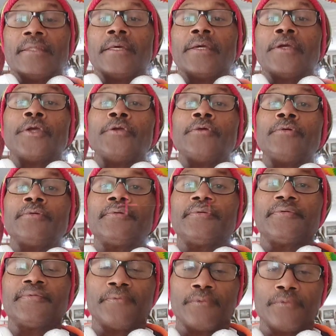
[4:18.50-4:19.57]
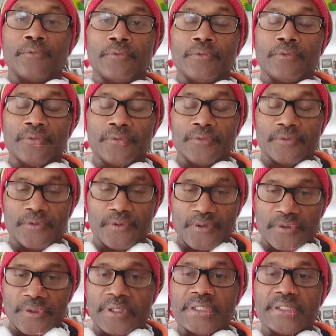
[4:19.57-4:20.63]
Thank you for
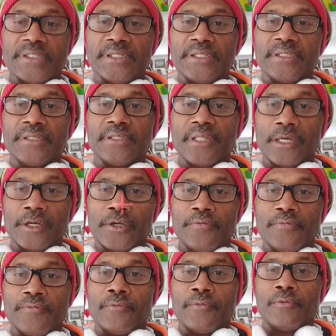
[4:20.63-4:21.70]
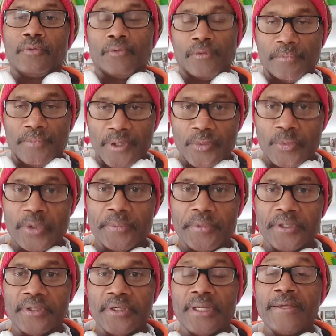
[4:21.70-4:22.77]
listening. Thank you for being with
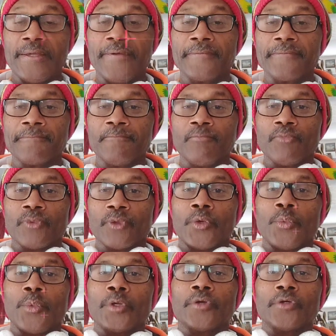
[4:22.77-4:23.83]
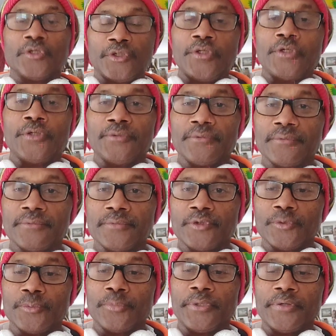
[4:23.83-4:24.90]
me today. We will continue
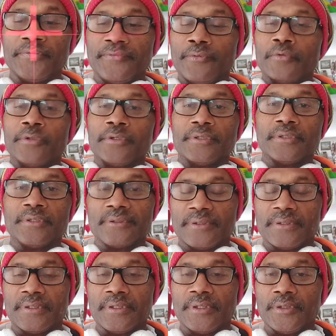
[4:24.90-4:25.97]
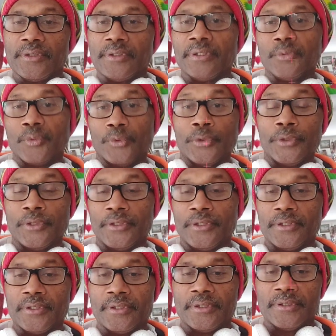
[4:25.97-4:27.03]
to bring forth the, the word
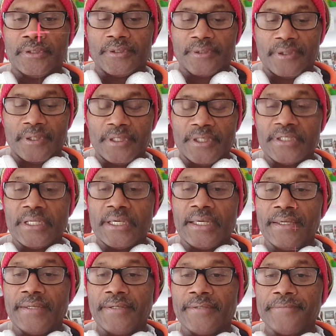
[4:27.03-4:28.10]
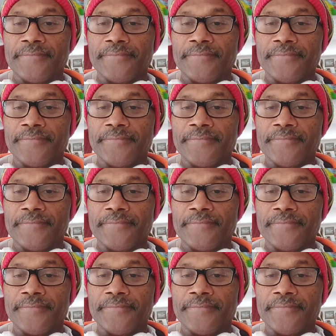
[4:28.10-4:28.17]
each day.